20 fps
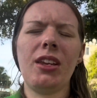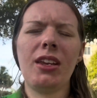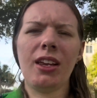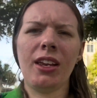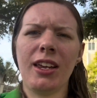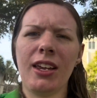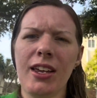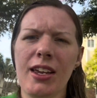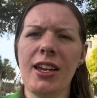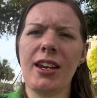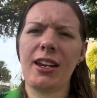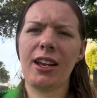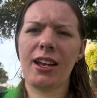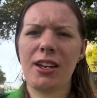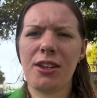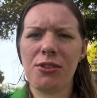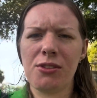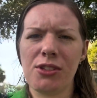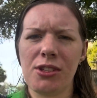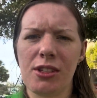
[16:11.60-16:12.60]
he cannot
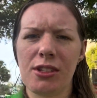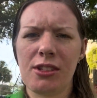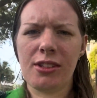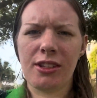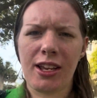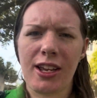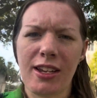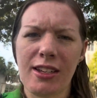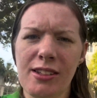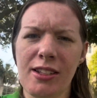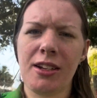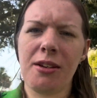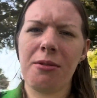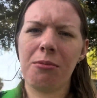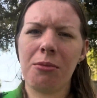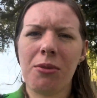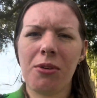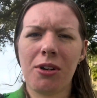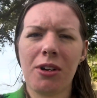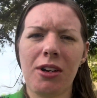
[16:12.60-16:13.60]
use his legs
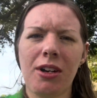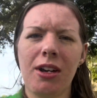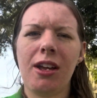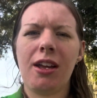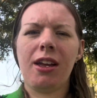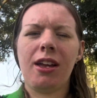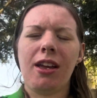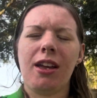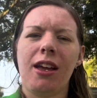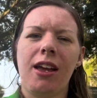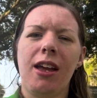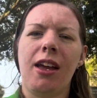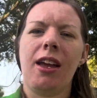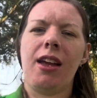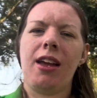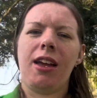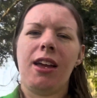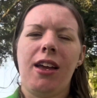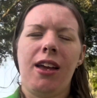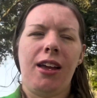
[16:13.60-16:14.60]
anymore.
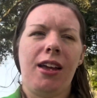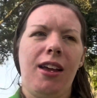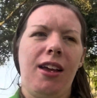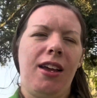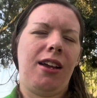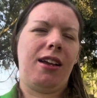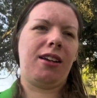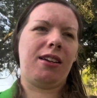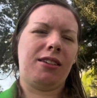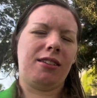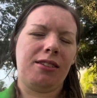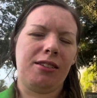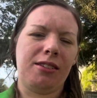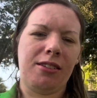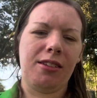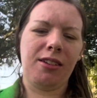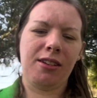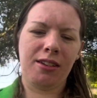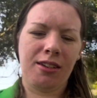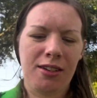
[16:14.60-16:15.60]
And
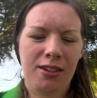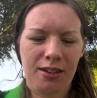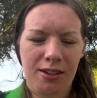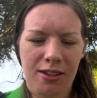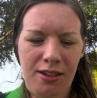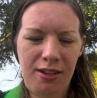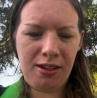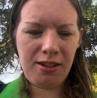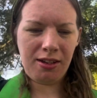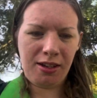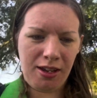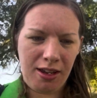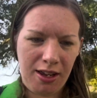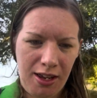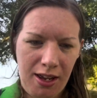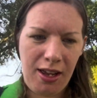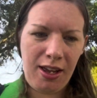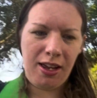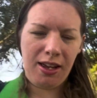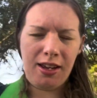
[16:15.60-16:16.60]

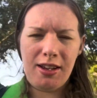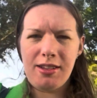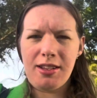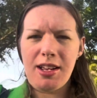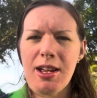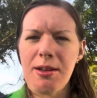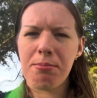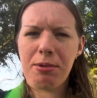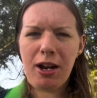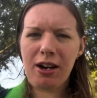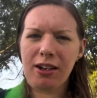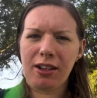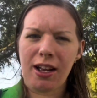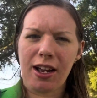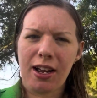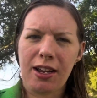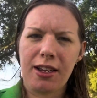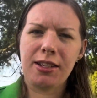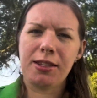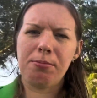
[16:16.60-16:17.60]
he's not
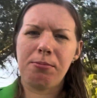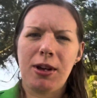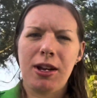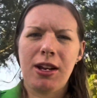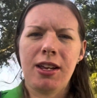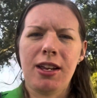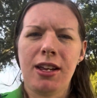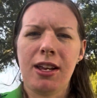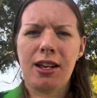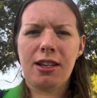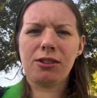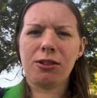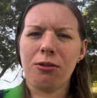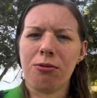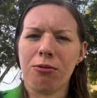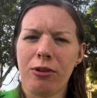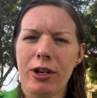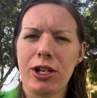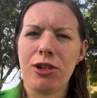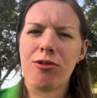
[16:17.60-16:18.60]
paralyzed, but he has to
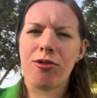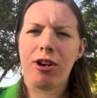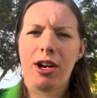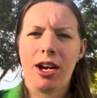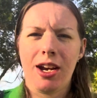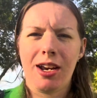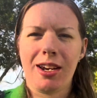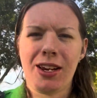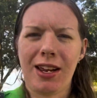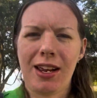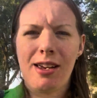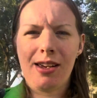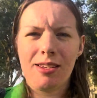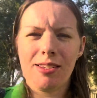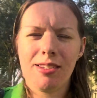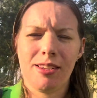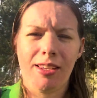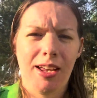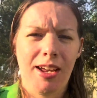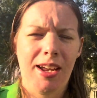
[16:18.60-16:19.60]
retrain
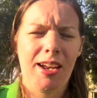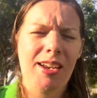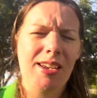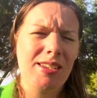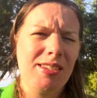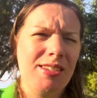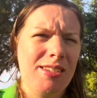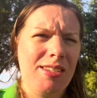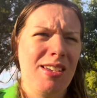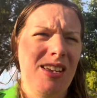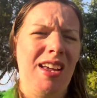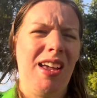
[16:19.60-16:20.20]
his legs.